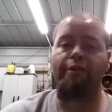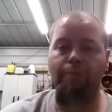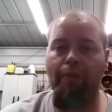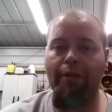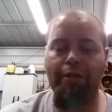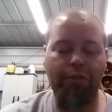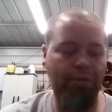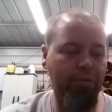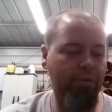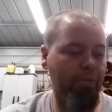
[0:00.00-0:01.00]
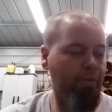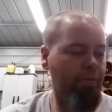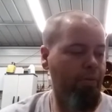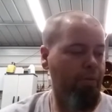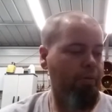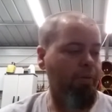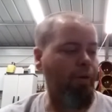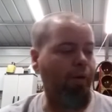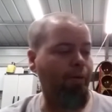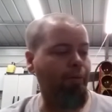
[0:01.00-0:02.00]
as much
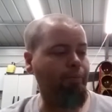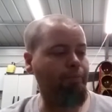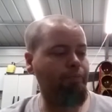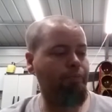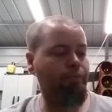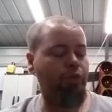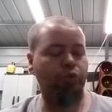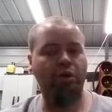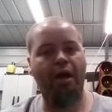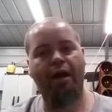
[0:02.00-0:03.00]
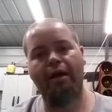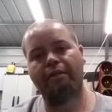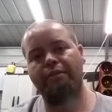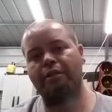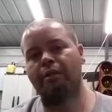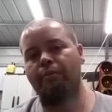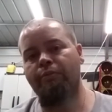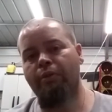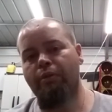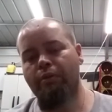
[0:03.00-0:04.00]
um, to try to keep the
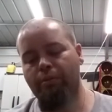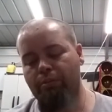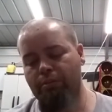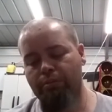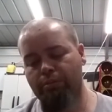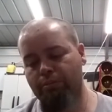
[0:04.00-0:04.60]
video